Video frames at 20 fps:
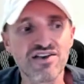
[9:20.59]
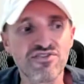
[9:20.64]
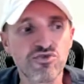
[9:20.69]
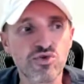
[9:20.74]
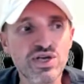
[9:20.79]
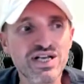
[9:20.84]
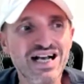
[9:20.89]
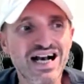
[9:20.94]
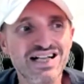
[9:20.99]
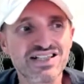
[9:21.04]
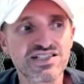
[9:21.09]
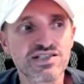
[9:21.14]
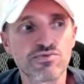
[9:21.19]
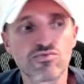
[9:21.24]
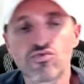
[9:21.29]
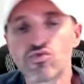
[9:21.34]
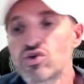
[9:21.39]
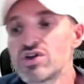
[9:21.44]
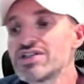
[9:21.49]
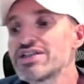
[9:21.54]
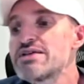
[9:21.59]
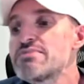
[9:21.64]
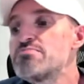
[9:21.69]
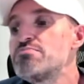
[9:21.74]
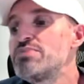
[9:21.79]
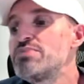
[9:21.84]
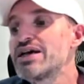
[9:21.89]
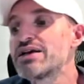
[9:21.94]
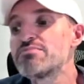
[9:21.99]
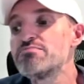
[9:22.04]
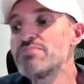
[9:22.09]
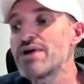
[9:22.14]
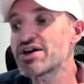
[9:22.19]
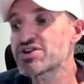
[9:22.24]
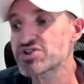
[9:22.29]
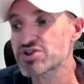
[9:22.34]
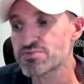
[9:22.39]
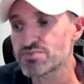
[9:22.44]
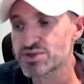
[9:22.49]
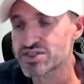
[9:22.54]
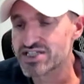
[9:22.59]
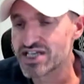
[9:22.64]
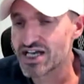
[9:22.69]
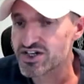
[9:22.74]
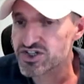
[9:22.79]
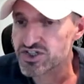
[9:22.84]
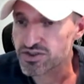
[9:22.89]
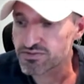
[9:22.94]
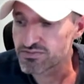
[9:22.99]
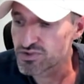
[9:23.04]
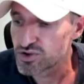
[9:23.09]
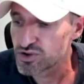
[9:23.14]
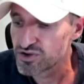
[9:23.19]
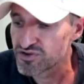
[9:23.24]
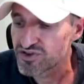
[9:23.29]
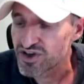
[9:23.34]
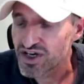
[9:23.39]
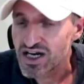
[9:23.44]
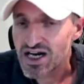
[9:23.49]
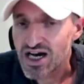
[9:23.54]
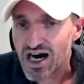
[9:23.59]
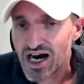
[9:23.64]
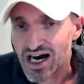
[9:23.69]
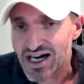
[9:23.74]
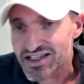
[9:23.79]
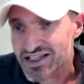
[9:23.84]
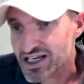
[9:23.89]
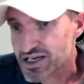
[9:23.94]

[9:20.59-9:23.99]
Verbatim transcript: if we got some really big measure potential move uh,